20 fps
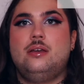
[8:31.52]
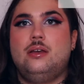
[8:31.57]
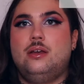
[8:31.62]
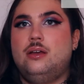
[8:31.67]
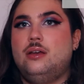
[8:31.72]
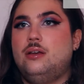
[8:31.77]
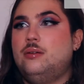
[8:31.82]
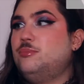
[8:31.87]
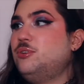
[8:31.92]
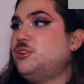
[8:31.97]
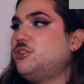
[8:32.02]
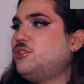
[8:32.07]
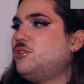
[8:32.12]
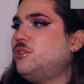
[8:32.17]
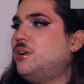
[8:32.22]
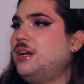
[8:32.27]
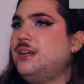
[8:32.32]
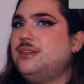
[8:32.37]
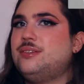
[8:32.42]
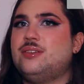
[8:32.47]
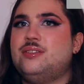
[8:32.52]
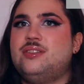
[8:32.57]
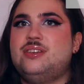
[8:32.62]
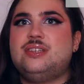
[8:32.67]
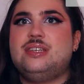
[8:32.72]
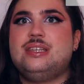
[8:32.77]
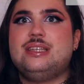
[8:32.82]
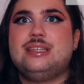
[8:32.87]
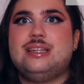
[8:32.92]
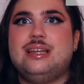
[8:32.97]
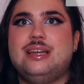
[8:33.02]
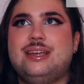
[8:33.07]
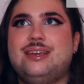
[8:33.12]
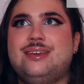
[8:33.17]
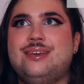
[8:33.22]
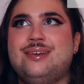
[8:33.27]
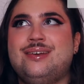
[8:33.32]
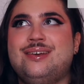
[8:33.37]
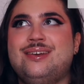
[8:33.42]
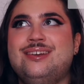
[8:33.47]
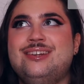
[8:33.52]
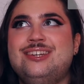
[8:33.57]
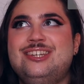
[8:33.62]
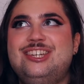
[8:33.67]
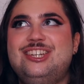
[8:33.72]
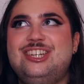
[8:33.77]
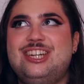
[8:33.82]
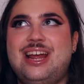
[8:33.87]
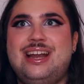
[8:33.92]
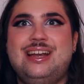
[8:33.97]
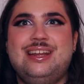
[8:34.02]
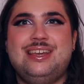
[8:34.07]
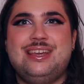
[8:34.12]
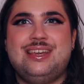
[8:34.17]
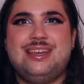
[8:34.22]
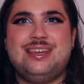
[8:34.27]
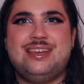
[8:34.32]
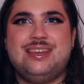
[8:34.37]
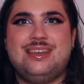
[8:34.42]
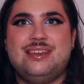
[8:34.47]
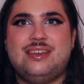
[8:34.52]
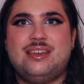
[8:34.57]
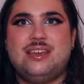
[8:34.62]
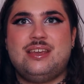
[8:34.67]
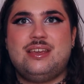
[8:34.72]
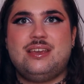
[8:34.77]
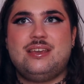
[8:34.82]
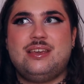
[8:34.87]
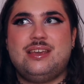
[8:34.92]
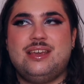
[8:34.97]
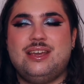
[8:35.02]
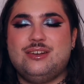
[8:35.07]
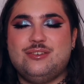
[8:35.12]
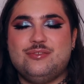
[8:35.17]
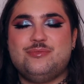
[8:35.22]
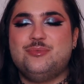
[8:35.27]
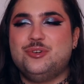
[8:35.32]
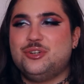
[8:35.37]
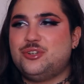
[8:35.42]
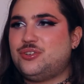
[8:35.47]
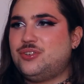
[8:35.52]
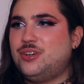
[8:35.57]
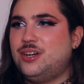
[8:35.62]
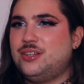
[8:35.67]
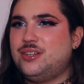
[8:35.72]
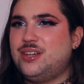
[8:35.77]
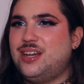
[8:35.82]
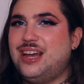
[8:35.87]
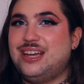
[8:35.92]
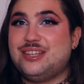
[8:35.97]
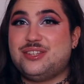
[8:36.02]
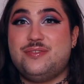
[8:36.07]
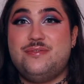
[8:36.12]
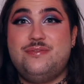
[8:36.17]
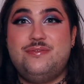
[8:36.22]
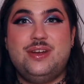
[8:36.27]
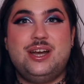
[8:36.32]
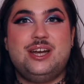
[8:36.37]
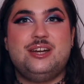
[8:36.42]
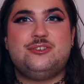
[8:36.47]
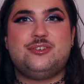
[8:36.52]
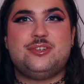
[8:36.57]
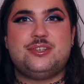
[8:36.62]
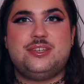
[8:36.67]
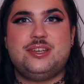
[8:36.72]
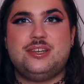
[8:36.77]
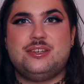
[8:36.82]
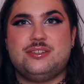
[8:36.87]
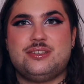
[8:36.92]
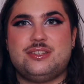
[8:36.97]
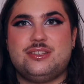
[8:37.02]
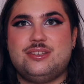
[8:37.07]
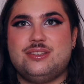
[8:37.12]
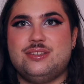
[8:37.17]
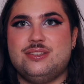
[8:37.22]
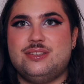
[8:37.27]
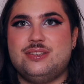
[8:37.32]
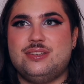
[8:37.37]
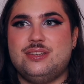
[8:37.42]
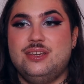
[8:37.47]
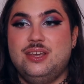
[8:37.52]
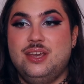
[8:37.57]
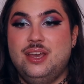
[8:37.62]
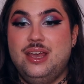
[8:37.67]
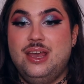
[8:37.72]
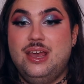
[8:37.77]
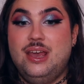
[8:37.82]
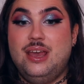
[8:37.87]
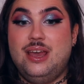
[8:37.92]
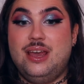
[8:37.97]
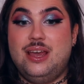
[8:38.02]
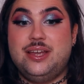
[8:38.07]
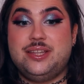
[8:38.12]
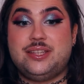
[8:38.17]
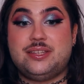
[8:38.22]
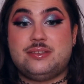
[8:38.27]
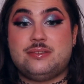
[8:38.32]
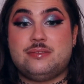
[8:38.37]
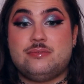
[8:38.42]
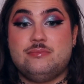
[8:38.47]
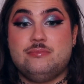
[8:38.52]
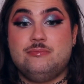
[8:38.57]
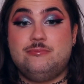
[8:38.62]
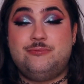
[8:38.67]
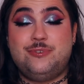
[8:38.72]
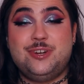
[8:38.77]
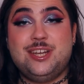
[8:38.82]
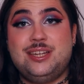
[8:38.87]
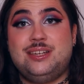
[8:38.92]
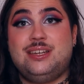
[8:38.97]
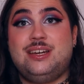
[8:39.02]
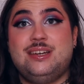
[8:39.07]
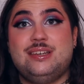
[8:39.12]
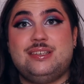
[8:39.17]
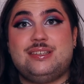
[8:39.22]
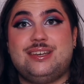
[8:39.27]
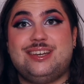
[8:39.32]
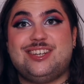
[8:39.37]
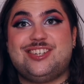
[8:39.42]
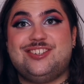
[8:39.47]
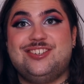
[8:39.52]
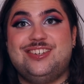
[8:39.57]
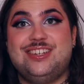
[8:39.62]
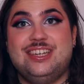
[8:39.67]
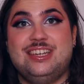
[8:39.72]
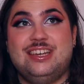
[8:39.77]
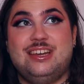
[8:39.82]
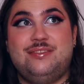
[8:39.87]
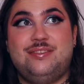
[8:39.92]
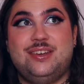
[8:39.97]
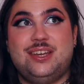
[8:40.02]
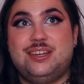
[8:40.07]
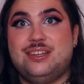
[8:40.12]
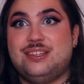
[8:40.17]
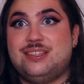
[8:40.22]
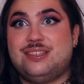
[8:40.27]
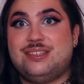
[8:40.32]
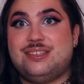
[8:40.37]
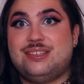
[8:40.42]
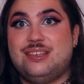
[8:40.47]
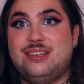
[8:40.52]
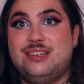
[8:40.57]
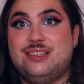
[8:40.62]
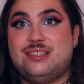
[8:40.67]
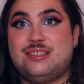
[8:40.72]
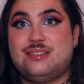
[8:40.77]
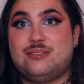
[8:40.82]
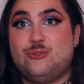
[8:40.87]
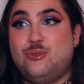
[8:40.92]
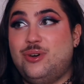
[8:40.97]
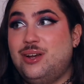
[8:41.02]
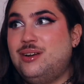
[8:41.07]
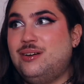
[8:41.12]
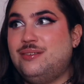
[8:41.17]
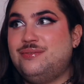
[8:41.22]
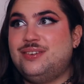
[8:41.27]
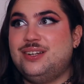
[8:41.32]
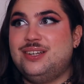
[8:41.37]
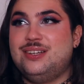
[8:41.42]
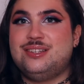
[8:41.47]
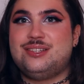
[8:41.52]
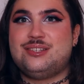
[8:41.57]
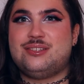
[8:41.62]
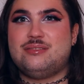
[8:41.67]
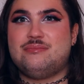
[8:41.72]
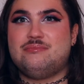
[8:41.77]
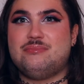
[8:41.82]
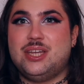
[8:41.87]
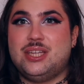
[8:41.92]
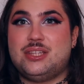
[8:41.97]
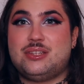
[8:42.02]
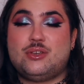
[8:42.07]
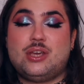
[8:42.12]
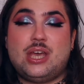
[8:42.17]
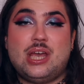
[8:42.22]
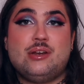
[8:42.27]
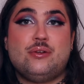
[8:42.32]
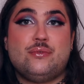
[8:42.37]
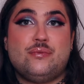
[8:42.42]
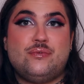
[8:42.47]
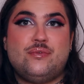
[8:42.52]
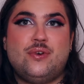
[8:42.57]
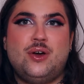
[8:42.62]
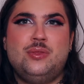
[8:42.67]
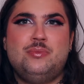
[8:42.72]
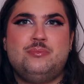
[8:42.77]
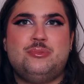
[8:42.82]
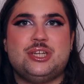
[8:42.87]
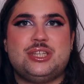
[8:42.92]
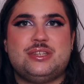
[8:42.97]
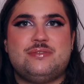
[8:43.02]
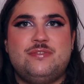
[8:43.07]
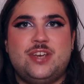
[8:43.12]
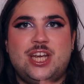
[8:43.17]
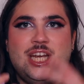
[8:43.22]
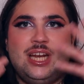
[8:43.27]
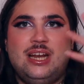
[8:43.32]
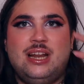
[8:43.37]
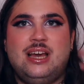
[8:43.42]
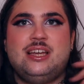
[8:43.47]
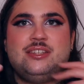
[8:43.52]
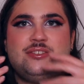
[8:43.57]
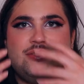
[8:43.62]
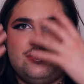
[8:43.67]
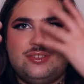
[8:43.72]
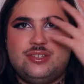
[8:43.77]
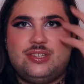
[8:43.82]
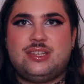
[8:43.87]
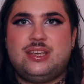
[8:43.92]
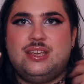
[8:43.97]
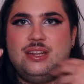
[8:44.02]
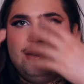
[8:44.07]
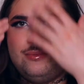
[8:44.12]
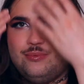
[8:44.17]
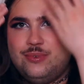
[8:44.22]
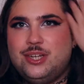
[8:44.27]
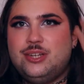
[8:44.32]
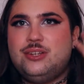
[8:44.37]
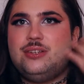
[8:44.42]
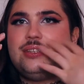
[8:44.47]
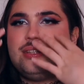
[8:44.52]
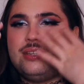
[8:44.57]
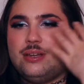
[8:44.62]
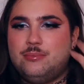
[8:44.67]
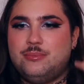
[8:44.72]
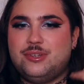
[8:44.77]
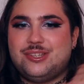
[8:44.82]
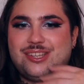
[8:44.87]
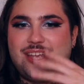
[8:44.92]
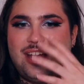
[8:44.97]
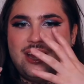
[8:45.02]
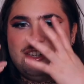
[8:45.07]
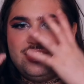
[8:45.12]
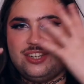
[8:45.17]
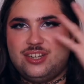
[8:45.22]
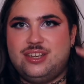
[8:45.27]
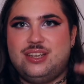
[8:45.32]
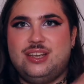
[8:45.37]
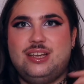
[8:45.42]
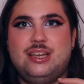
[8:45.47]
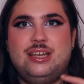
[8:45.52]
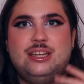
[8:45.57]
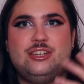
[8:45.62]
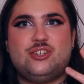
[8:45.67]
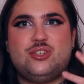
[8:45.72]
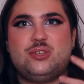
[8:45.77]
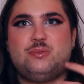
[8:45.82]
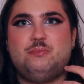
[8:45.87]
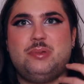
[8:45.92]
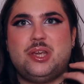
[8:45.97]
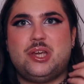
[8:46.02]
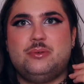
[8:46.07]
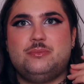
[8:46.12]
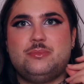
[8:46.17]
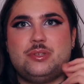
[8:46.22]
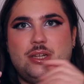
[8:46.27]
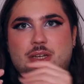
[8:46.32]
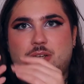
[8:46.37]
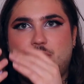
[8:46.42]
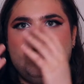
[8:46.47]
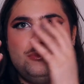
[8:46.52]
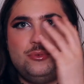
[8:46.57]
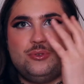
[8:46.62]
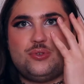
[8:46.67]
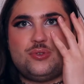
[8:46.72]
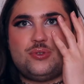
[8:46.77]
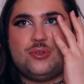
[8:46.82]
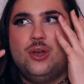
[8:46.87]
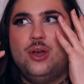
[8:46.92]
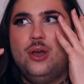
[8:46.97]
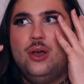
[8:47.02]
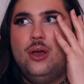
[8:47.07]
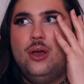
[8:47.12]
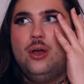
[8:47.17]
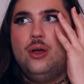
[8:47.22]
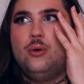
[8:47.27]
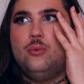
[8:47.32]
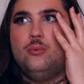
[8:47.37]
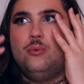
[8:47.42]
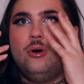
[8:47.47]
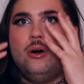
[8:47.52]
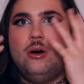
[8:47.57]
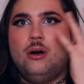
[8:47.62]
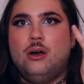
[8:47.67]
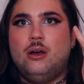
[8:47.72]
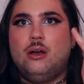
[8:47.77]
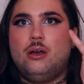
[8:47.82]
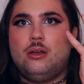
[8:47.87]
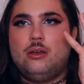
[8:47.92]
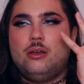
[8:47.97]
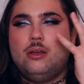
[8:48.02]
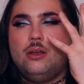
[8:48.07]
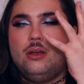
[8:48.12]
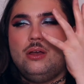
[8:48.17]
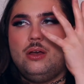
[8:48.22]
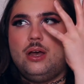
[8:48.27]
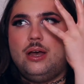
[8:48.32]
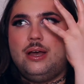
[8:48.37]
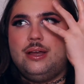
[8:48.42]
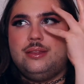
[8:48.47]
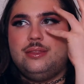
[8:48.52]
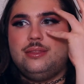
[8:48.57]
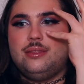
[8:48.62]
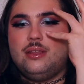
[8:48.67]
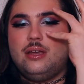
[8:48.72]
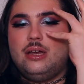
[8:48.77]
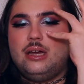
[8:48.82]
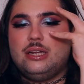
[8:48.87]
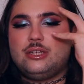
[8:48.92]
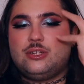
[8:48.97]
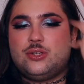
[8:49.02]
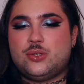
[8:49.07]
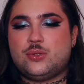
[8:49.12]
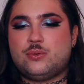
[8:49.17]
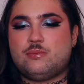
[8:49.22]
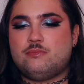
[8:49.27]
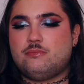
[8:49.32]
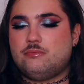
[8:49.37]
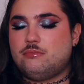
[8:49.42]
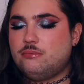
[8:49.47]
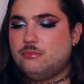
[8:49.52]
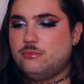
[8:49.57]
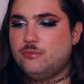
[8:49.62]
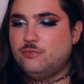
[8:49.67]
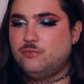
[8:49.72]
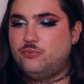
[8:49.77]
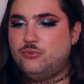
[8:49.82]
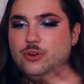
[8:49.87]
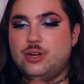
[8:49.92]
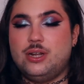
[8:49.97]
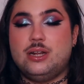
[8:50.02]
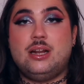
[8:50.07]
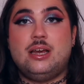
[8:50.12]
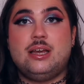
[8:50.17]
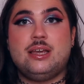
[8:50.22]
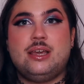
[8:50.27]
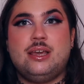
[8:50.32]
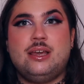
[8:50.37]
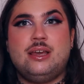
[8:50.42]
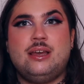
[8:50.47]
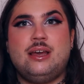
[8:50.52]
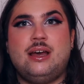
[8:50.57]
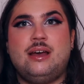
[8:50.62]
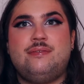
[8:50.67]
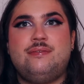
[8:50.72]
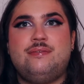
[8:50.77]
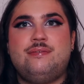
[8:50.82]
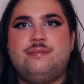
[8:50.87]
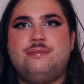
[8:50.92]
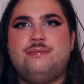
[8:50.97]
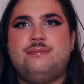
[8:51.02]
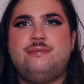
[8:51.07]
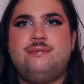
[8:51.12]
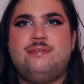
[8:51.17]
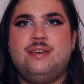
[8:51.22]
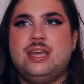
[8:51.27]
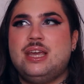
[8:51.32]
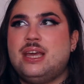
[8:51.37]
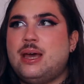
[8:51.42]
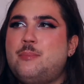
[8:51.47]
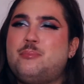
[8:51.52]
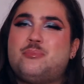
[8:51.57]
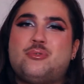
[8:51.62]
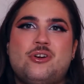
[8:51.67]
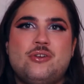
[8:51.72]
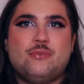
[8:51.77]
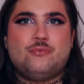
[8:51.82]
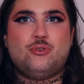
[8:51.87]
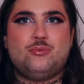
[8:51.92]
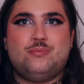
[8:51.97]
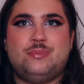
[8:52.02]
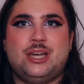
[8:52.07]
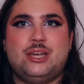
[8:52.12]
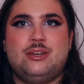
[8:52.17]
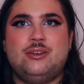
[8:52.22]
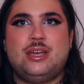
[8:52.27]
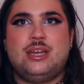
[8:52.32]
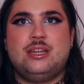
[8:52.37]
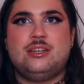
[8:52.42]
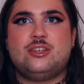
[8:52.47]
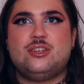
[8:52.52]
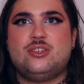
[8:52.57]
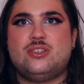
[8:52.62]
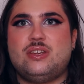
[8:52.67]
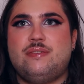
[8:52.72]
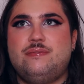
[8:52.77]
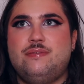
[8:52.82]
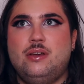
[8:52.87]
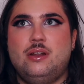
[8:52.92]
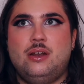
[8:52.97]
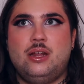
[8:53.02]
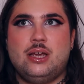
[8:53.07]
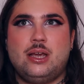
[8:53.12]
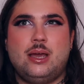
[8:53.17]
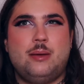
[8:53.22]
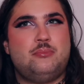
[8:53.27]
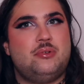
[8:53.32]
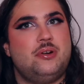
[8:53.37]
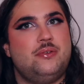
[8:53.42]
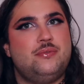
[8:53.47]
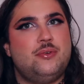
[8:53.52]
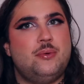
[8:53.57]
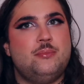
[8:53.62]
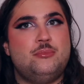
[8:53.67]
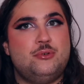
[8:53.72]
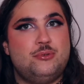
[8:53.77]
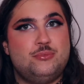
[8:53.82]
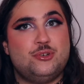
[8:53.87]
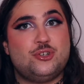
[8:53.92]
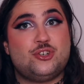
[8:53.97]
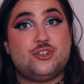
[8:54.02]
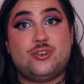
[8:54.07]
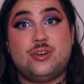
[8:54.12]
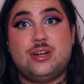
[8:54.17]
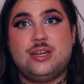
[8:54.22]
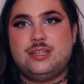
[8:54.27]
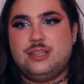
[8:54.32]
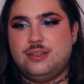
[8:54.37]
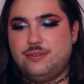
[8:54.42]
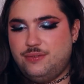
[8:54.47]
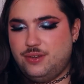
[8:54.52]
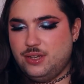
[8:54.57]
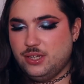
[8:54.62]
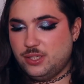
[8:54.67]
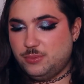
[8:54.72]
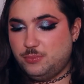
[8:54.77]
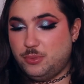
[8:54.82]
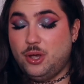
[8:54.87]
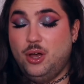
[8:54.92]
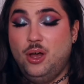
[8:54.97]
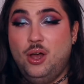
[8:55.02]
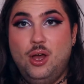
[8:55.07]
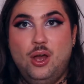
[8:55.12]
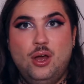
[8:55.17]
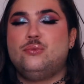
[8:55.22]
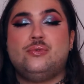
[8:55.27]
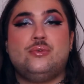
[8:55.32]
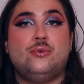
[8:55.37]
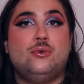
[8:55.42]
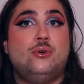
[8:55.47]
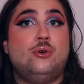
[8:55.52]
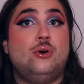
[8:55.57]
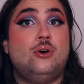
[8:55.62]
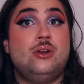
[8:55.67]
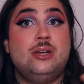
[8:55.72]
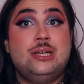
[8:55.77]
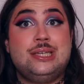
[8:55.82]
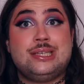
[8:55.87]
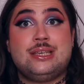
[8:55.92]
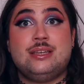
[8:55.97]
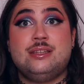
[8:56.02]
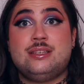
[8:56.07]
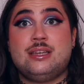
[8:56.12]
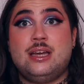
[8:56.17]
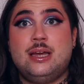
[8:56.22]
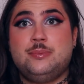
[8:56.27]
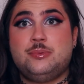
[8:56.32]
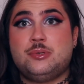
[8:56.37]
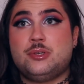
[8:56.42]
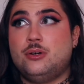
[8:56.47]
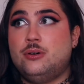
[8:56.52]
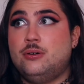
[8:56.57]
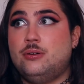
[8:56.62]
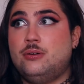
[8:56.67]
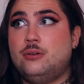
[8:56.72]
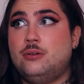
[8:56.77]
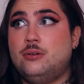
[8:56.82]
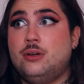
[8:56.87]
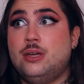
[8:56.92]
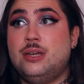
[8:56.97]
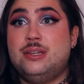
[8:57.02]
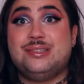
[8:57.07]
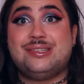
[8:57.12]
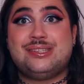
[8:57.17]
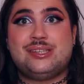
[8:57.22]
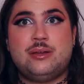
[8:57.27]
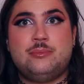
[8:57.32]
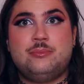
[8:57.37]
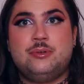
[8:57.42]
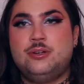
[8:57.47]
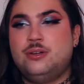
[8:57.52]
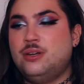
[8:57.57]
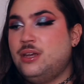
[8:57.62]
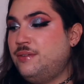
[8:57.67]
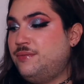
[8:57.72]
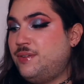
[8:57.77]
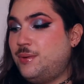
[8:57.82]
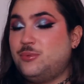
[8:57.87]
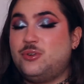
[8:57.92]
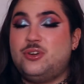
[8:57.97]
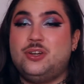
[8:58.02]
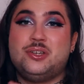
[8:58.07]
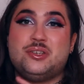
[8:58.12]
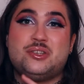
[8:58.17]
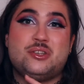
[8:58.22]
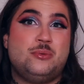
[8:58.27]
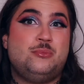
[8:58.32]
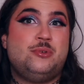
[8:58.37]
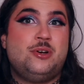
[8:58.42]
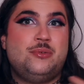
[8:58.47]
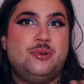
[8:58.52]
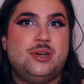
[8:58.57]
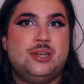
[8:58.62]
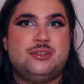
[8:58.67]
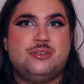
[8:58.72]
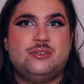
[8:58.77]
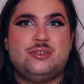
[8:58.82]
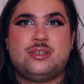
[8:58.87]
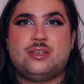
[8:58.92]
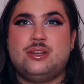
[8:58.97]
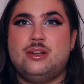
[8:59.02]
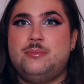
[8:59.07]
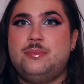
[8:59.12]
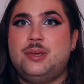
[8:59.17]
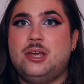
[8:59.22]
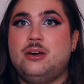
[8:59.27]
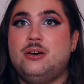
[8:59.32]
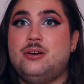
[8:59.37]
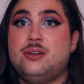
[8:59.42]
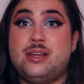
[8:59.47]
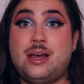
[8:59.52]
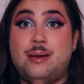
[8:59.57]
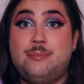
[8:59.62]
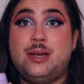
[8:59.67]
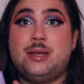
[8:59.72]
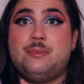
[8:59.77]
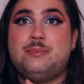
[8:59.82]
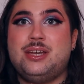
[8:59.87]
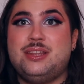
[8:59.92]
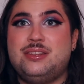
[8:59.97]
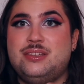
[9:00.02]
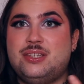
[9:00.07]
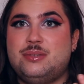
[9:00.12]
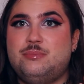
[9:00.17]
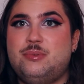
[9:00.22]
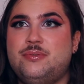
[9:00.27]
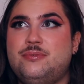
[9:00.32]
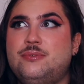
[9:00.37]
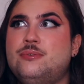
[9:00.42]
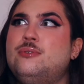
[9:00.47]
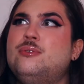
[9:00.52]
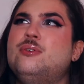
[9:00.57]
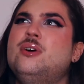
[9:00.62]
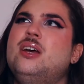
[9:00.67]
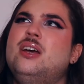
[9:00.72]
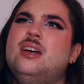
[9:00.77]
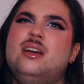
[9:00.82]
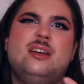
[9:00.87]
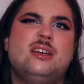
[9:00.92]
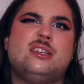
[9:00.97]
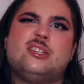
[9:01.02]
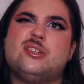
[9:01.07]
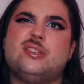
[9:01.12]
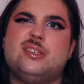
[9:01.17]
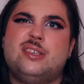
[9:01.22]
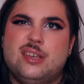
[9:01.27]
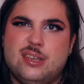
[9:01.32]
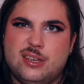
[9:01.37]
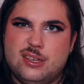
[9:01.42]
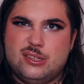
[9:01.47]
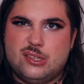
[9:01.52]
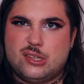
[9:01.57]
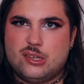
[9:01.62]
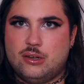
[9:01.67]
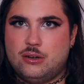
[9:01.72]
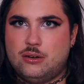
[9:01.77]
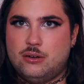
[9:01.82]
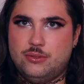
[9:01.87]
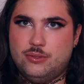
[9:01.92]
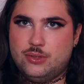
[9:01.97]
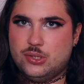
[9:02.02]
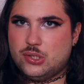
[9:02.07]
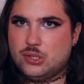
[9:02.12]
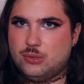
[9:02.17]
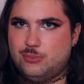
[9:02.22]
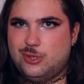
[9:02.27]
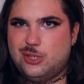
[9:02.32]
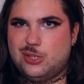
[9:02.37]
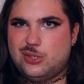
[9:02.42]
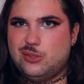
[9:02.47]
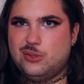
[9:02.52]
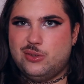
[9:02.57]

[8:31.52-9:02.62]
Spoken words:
moisturizer. This is like a jelly kind of moisturizer. It has a very interesting consistency. It's really nice, actually. I think it's quite lovely. It's kind of fun, but it's very light on the skin, and when you start massaging it, it just becomes like almost water, and I just really like it. I think I probably won't buy it again because I feel like I prefer more moisturizing things, but for oily skin types or in summer, if I'm going somewhere where it's going to be hot, I might buy this before. Just here in Scotland, the summer is